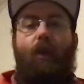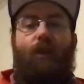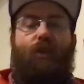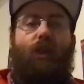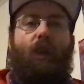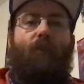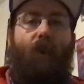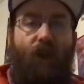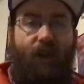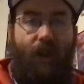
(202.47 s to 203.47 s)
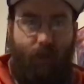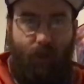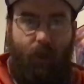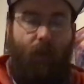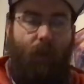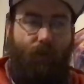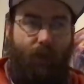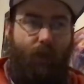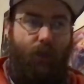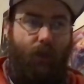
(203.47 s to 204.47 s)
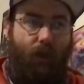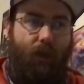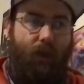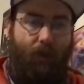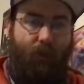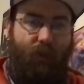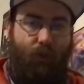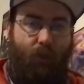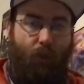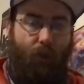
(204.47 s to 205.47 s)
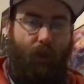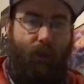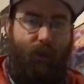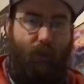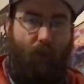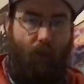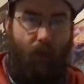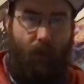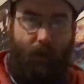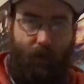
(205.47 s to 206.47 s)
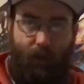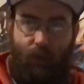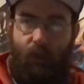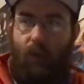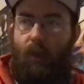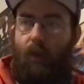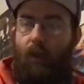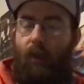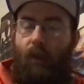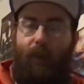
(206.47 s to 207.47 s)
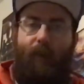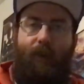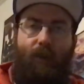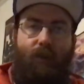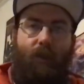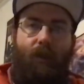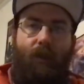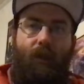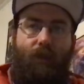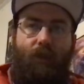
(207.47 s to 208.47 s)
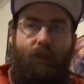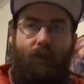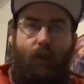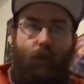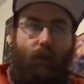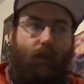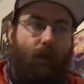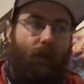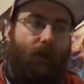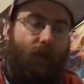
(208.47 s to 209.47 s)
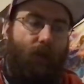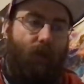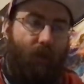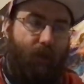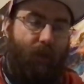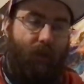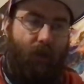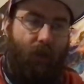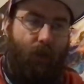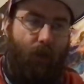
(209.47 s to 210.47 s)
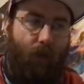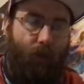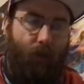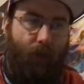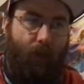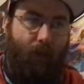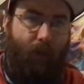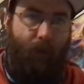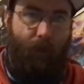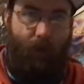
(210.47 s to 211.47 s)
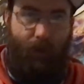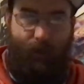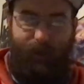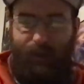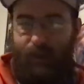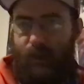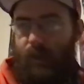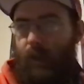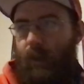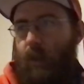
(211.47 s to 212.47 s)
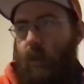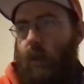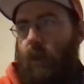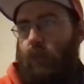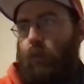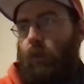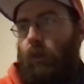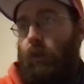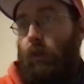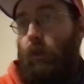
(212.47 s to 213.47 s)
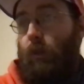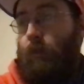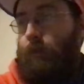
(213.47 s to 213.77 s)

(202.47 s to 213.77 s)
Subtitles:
Giovanni isn't in the region, that was just one of Oleana's spies. Eyes. It turns out Team Rocket is being sent undercover in the mines as well.